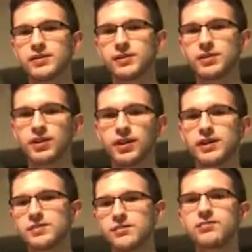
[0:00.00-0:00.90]
so it
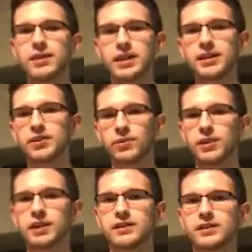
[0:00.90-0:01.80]
targets mainly
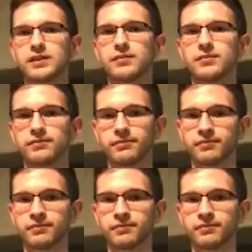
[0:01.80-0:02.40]
organs and